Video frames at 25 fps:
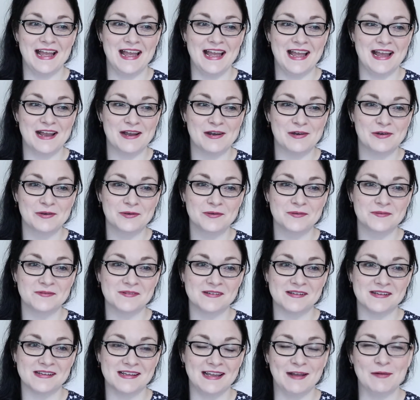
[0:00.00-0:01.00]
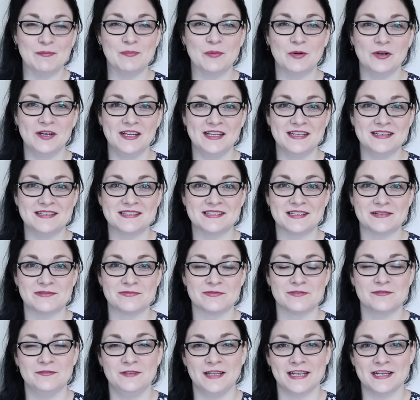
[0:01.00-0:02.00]
Our body is a
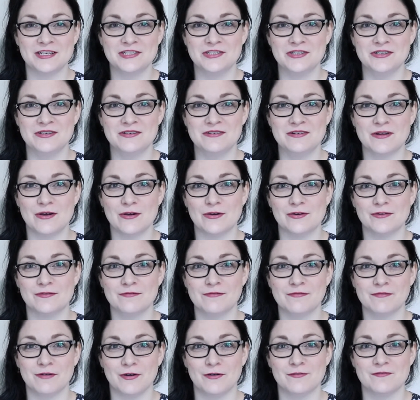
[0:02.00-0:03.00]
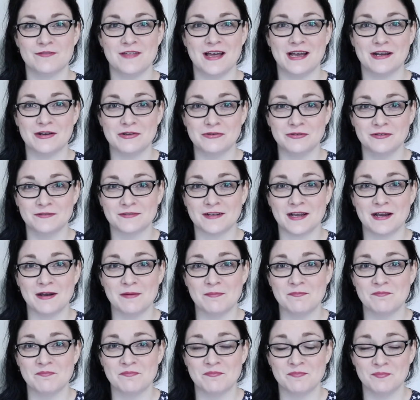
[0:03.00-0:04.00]
reflection of that who have
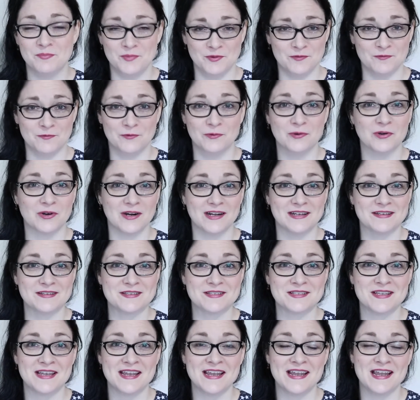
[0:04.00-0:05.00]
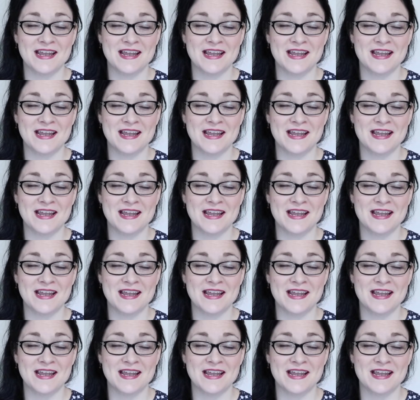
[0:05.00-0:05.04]
come before us.